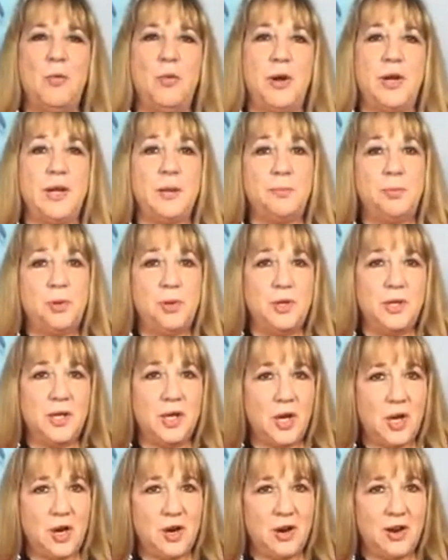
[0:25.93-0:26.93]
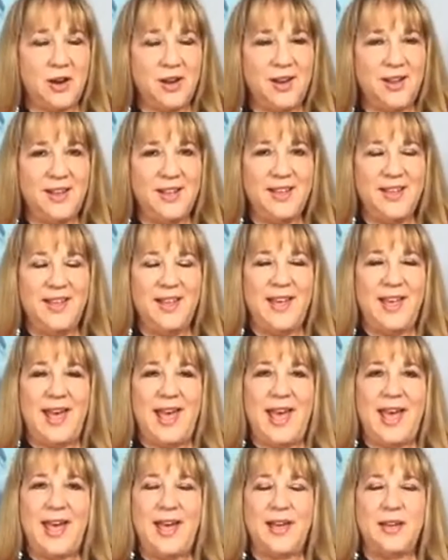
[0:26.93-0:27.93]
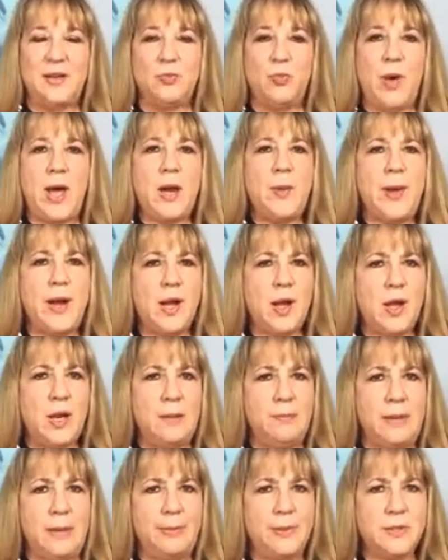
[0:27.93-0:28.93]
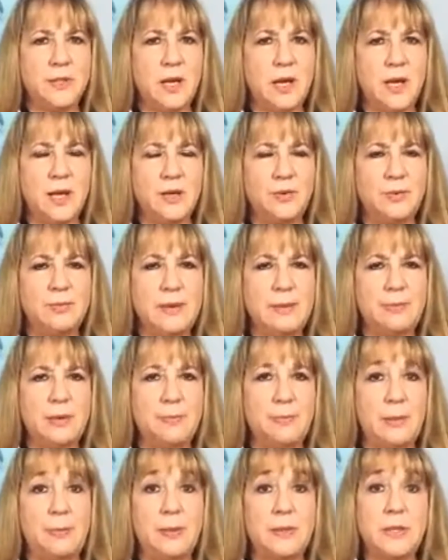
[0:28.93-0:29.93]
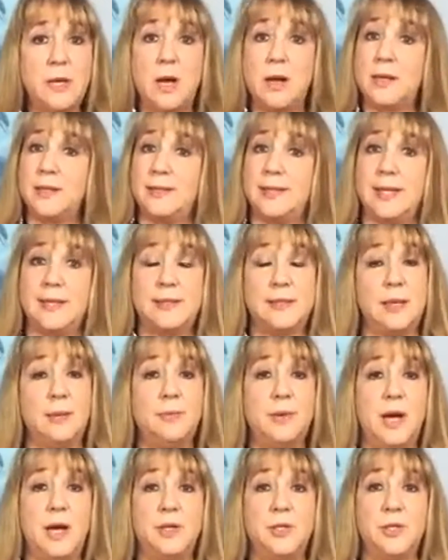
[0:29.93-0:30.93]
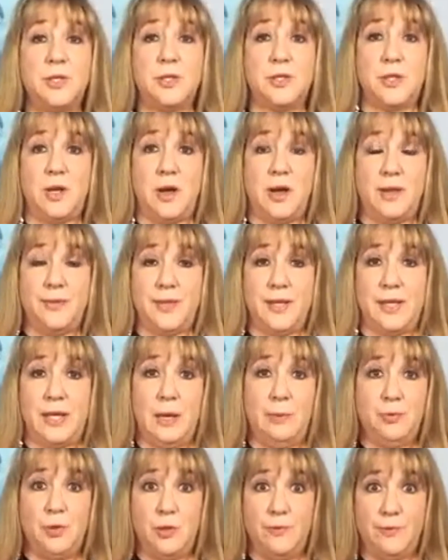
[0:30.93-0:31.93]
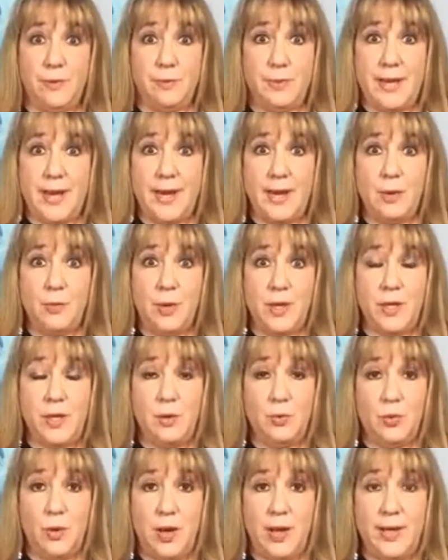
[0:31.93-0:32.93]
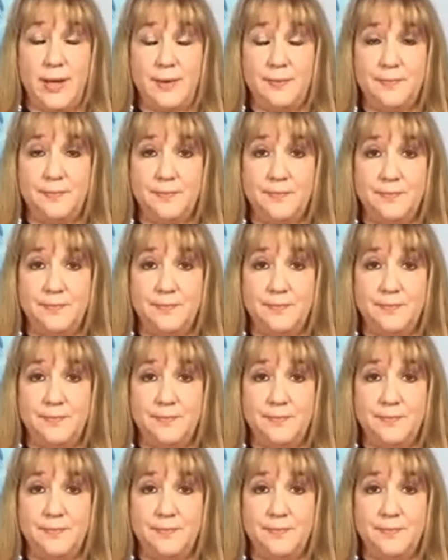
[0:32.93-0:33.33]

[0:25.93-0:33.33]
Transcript: We're going to pull a card. And why do I call it BubbleTalk? Remember, BubbleTalk is that subconscious thought that keeps you from getting what you want.